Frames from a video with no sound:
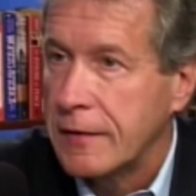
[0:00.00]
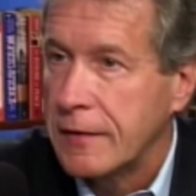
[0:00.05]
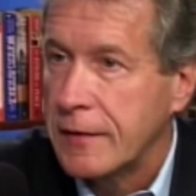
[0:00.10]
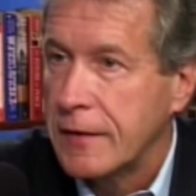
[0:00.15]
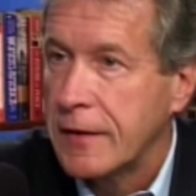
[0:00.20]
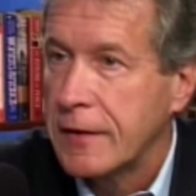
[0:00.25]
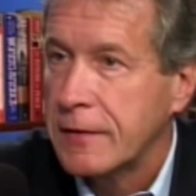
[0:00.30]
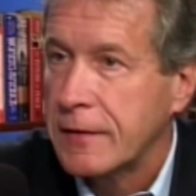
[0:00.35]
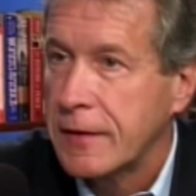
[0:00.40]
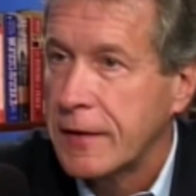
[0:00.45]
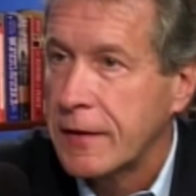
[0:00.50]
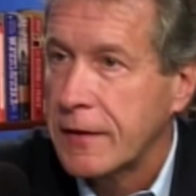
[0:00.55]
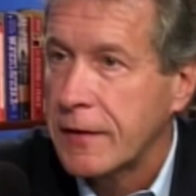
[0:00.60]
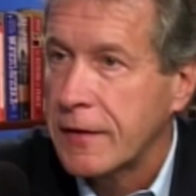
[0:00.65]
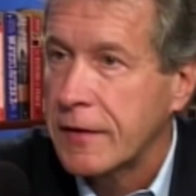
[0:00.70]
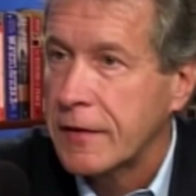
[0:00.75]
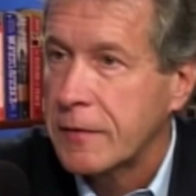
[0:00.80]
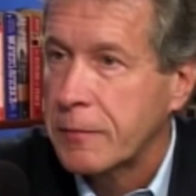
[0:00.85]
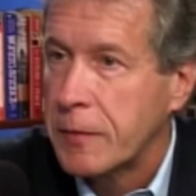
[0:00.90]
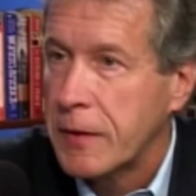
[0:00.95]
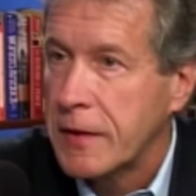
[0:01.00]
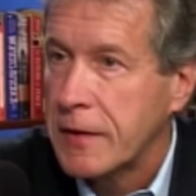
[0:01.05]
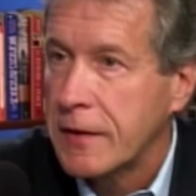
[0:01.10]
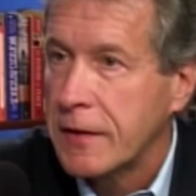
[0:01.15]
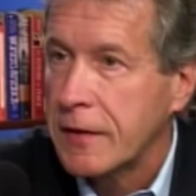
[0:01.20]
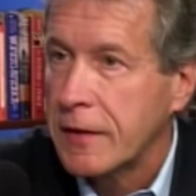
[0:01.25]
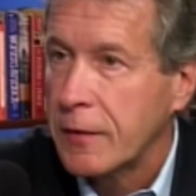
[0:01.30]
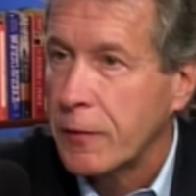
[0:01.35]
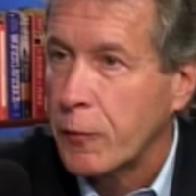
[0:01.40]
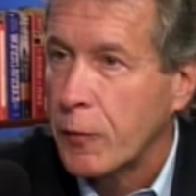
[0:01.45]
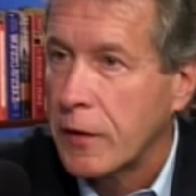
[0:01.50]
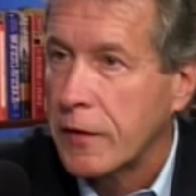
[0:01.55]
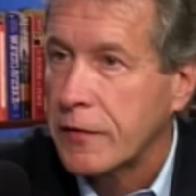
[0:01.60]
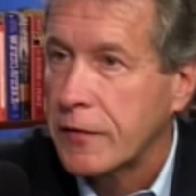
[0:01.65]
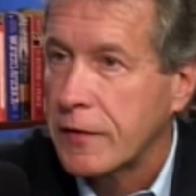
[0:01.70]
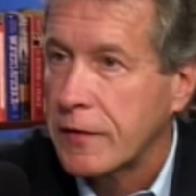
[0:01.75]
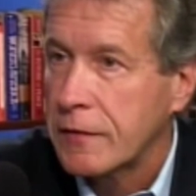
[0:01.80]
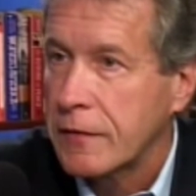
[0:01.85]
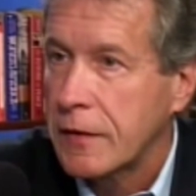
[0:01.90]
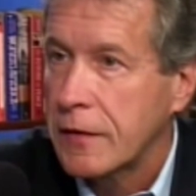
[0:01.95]
Legally speaking, it
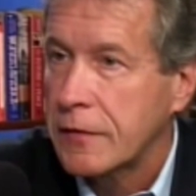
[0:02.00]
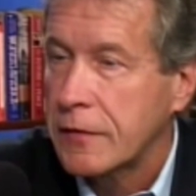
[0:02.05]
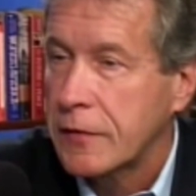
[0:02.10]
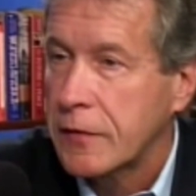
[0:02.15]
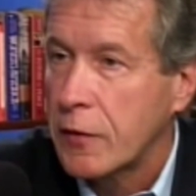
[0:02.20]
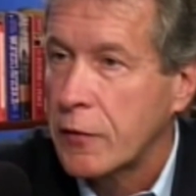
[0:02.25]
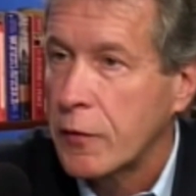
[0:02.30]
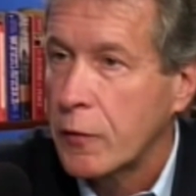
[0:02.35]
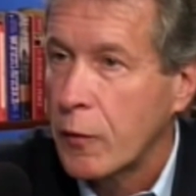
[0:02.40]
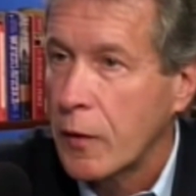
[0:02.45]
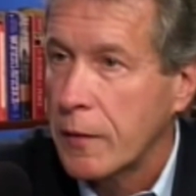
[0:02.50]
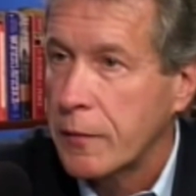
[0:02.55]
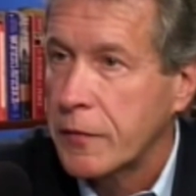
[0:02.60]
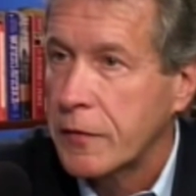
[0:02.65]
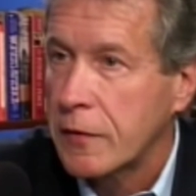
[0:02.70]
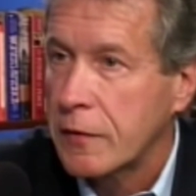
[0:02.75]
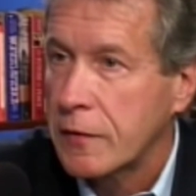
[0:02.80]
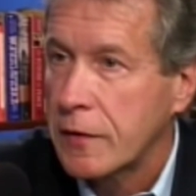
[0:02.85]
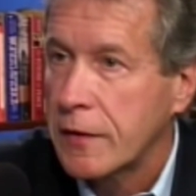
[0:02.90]
wasn't Stone & Webster.